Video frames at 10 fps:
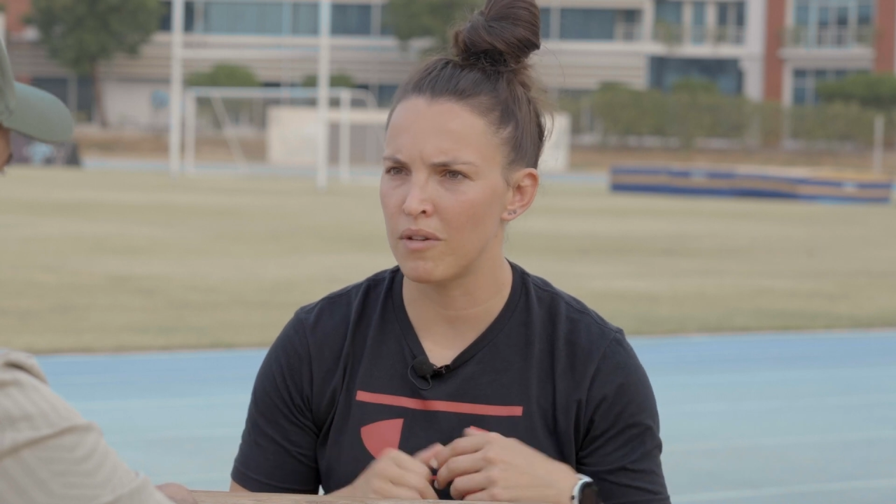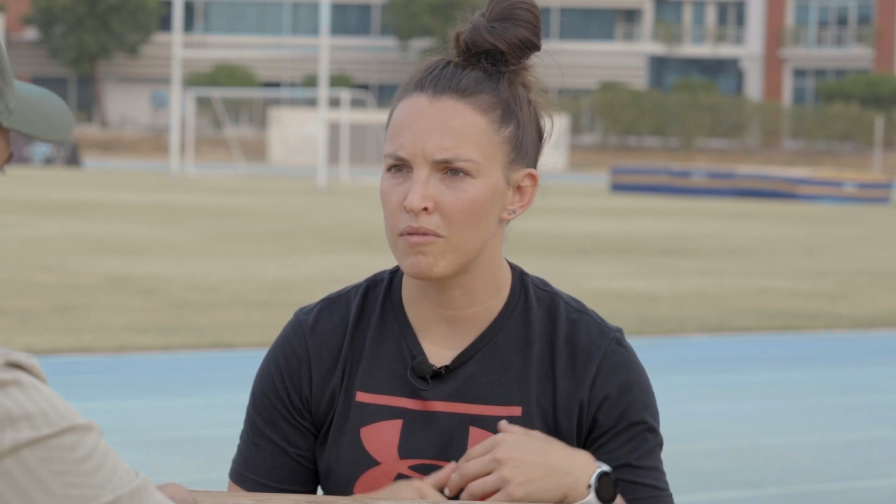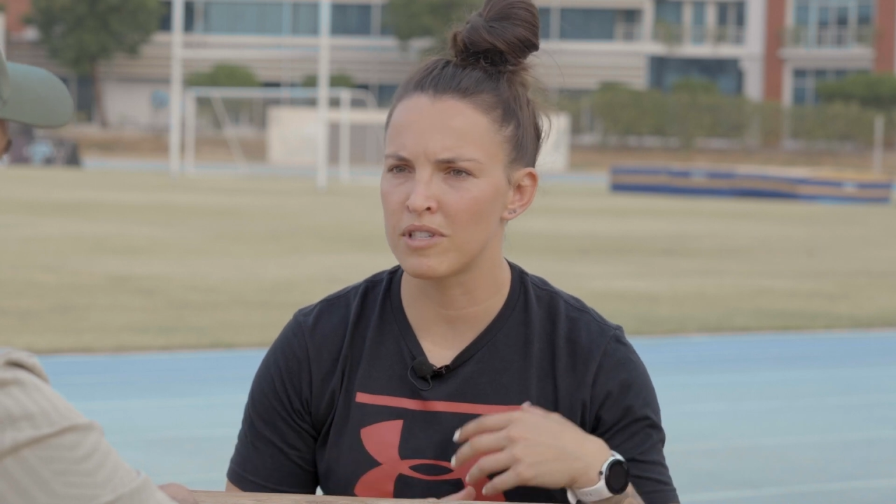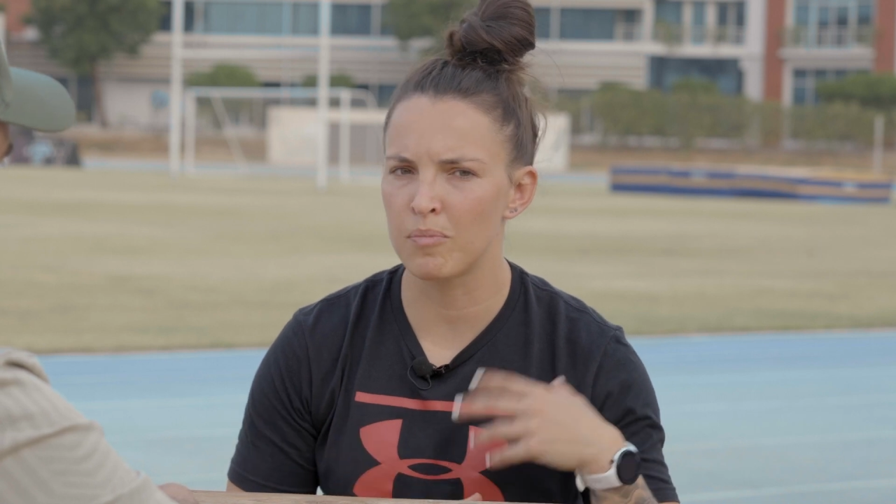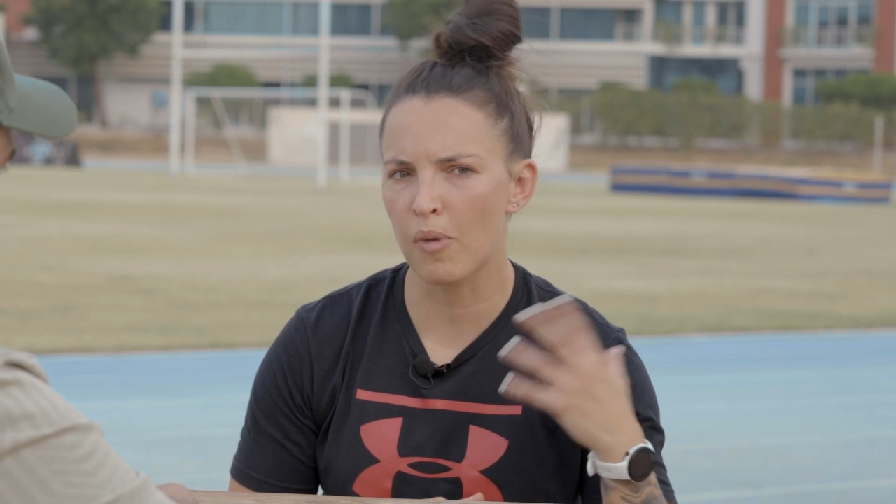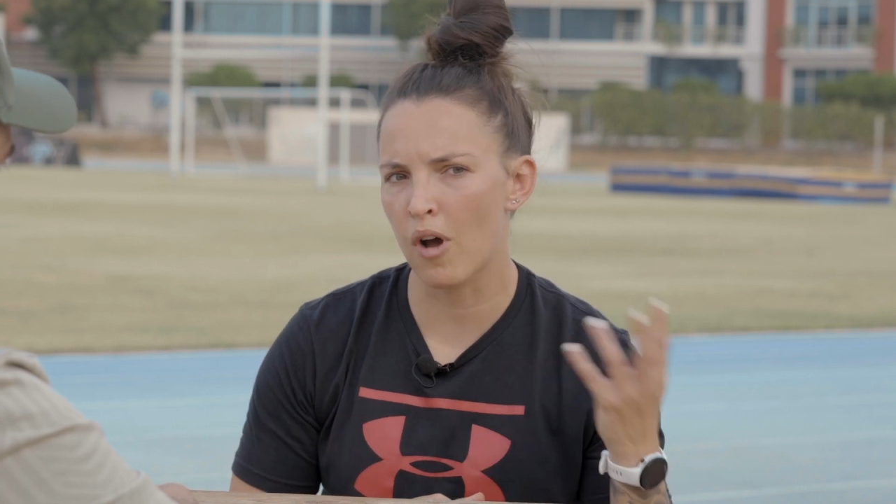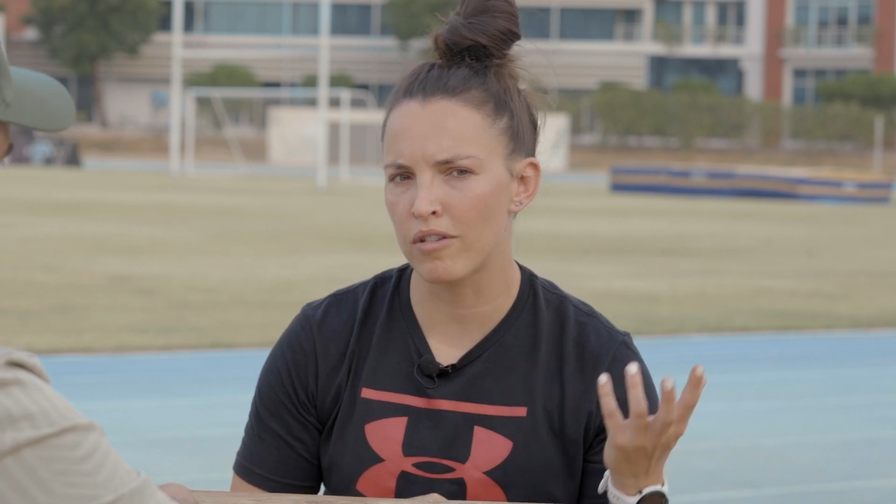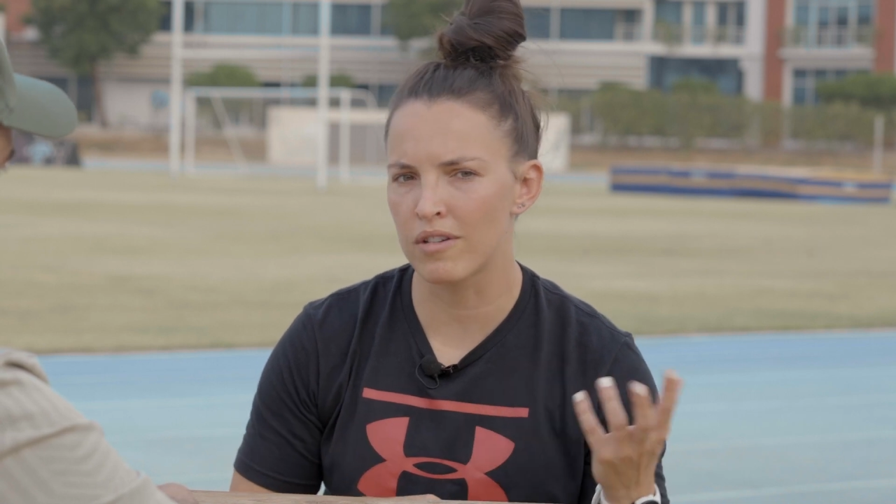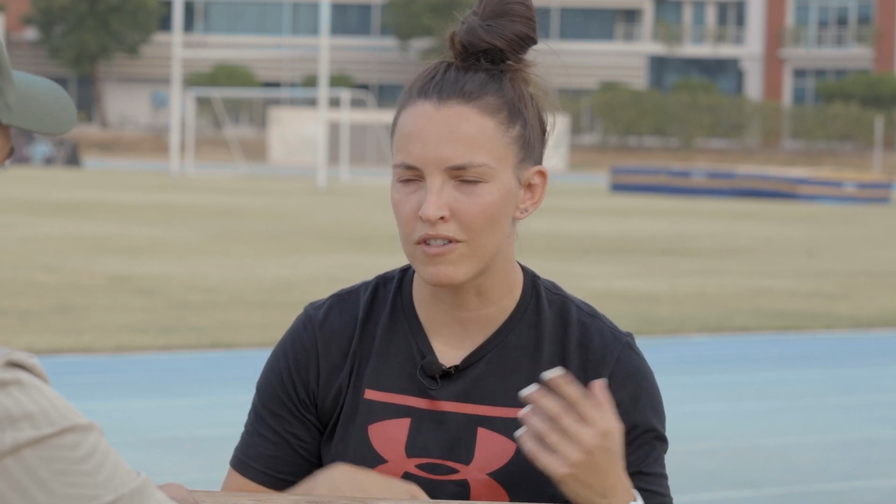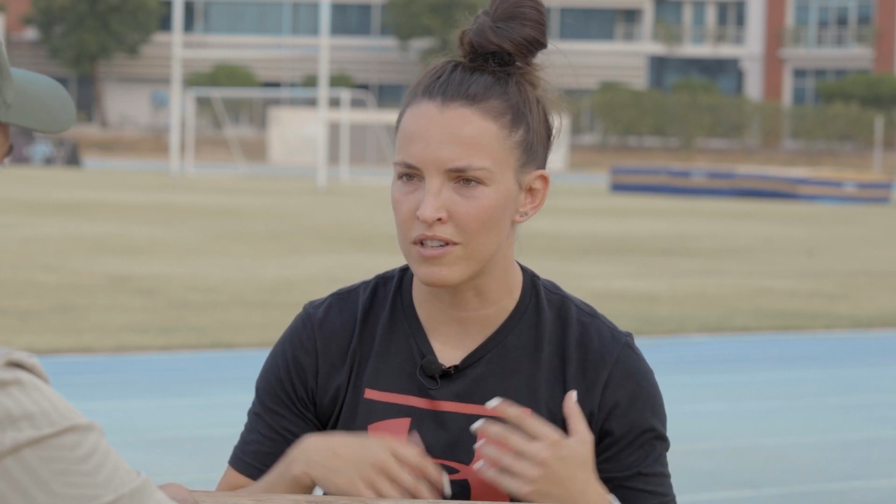So it was
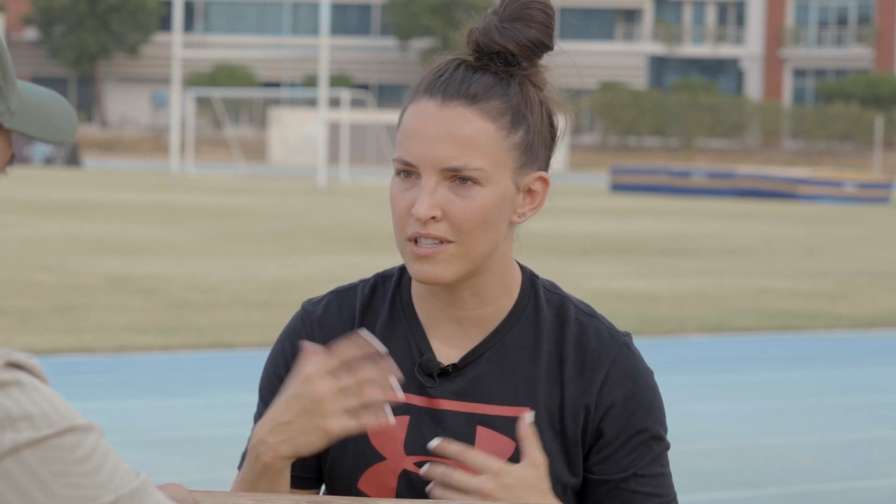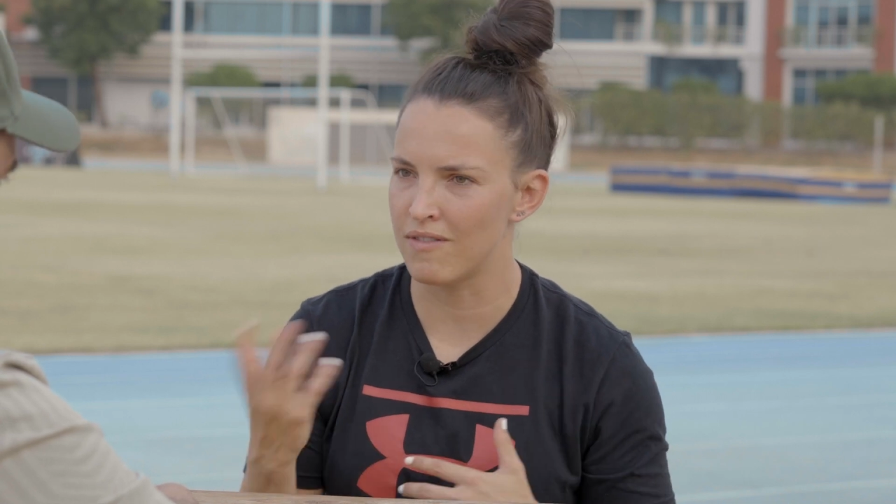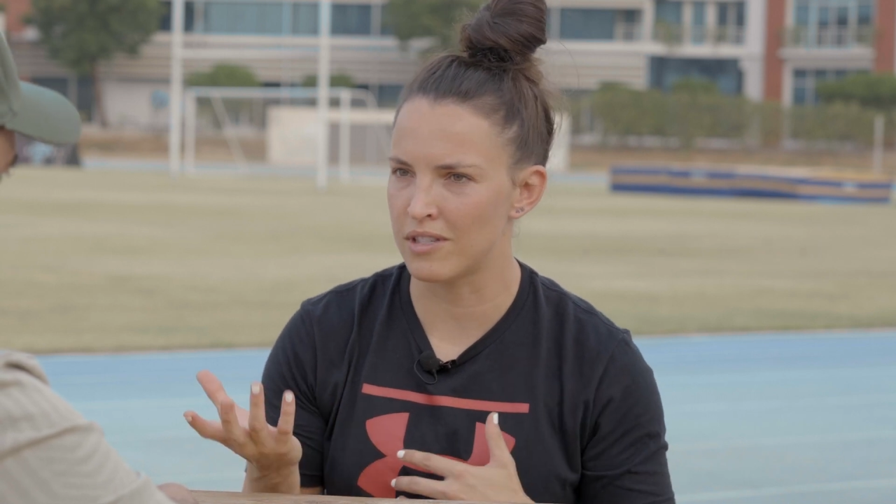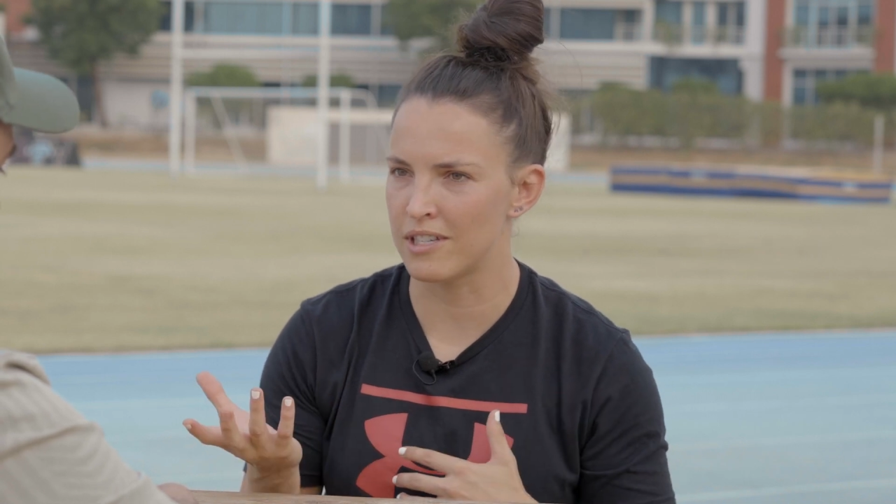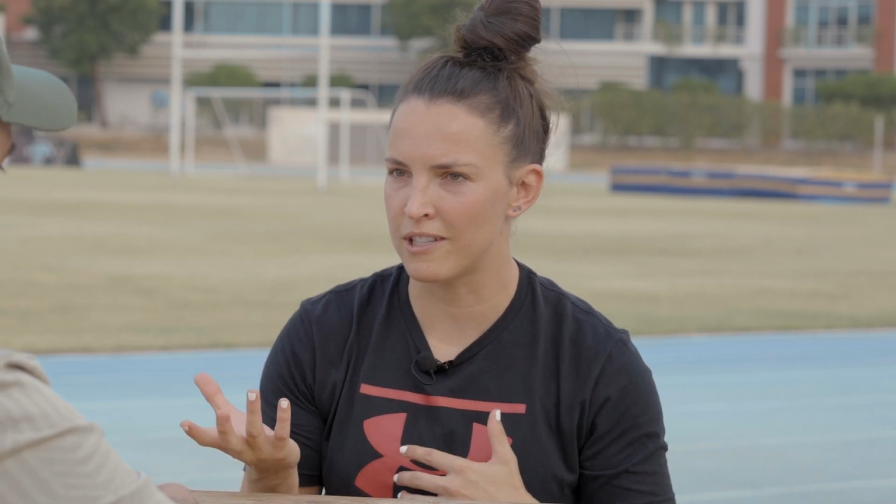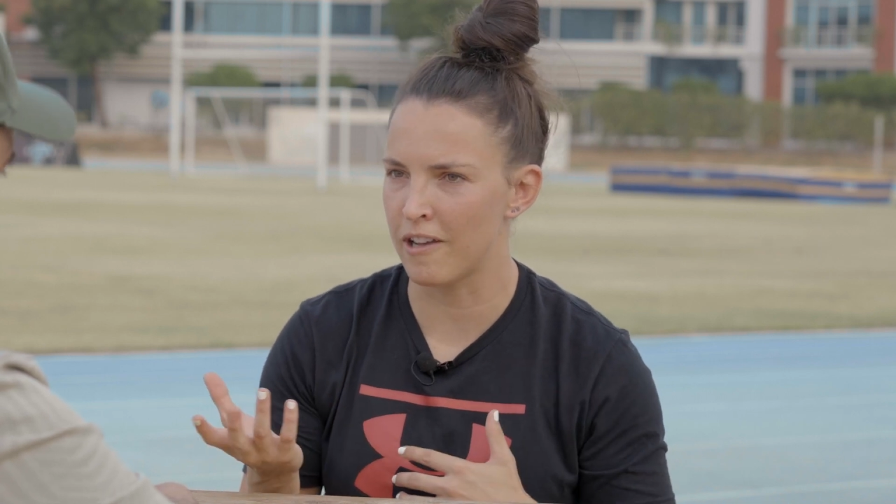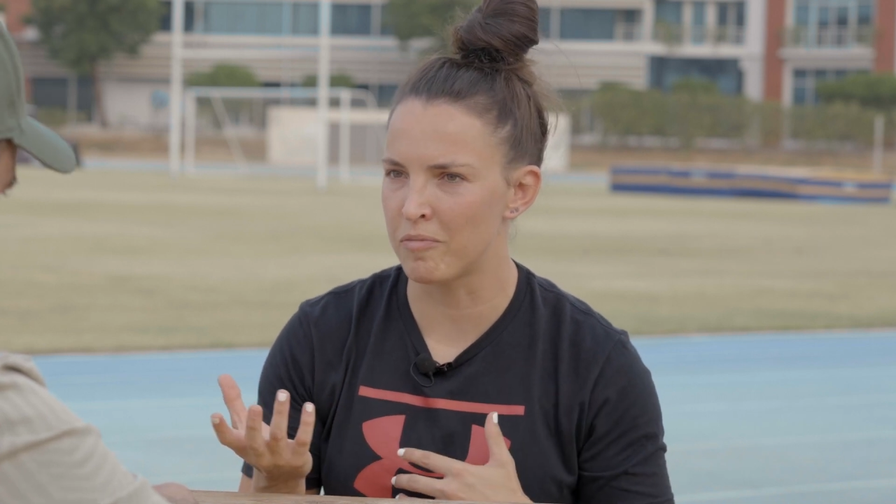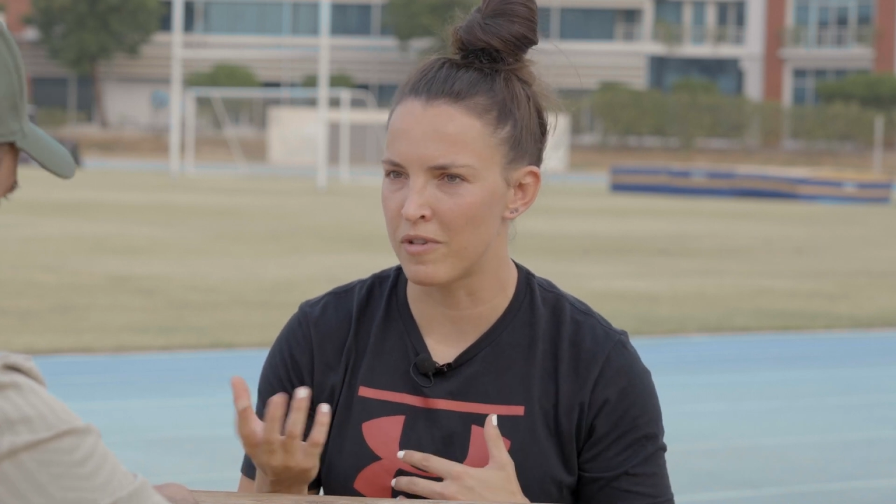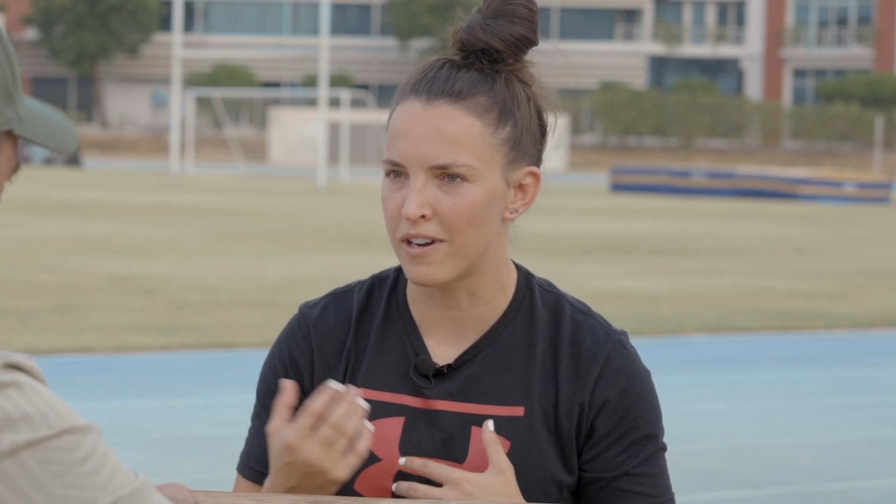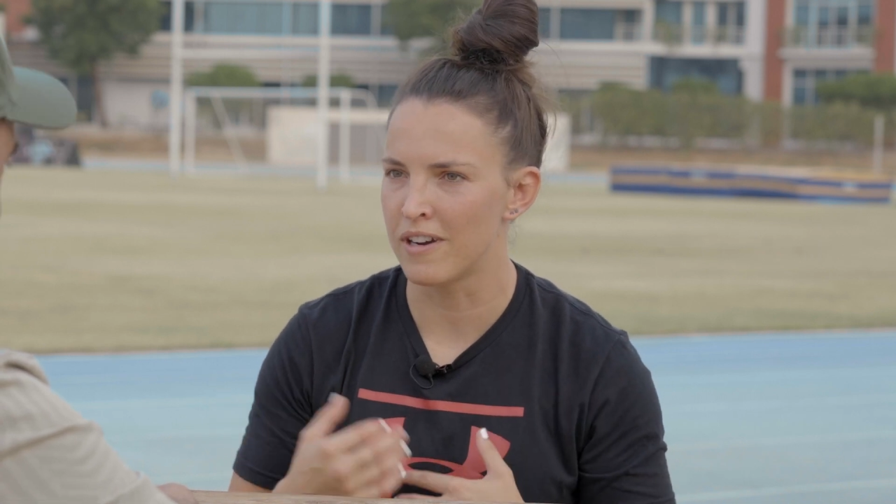Bath University versus
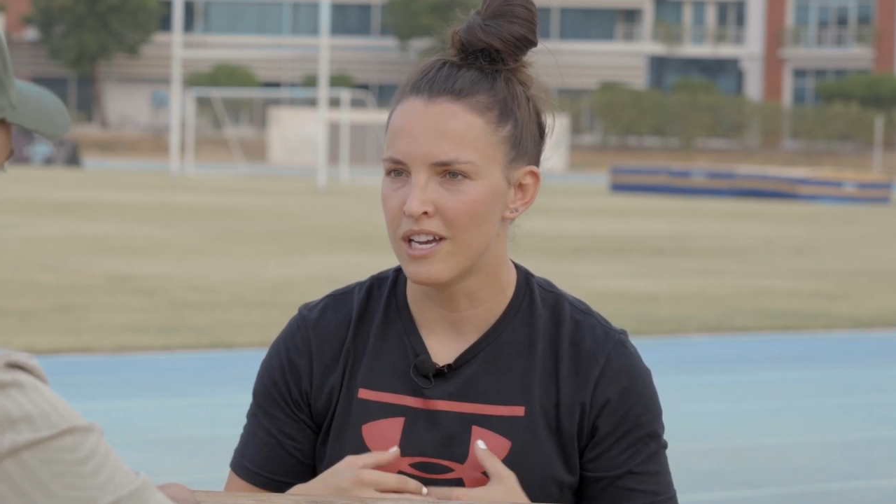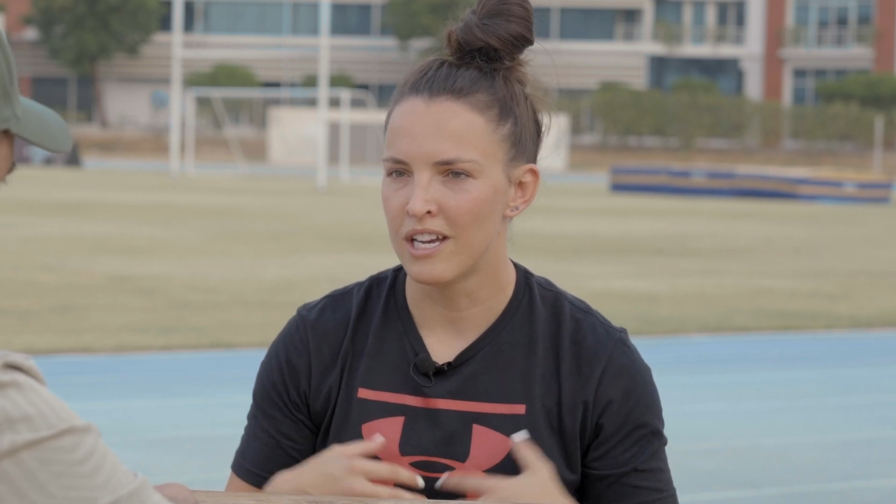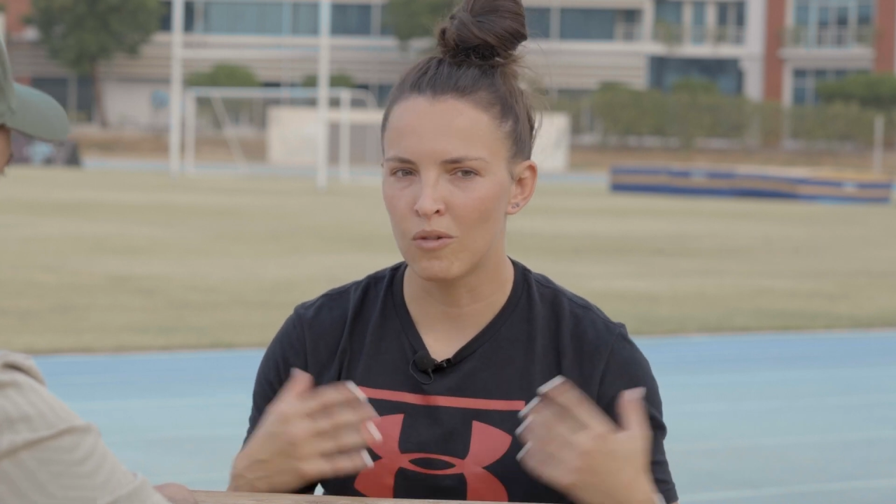Loughborough,